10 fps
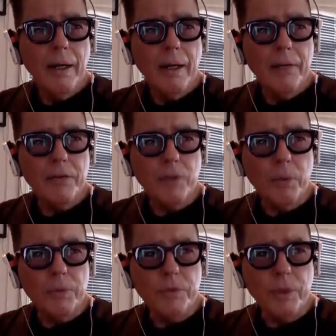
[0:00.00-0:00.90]

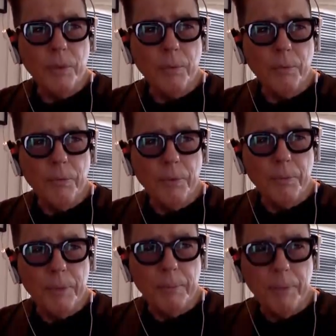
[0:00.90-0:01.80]
So the
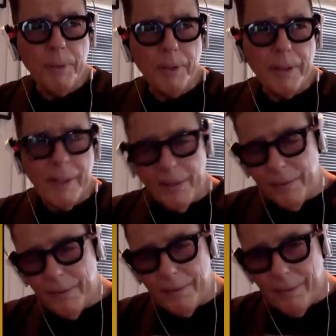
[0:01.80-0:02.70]
people
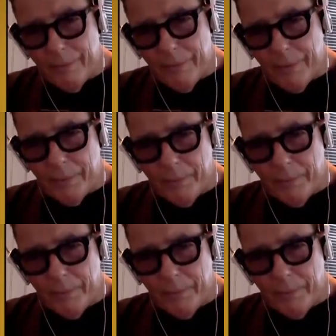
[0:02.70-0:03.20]
in the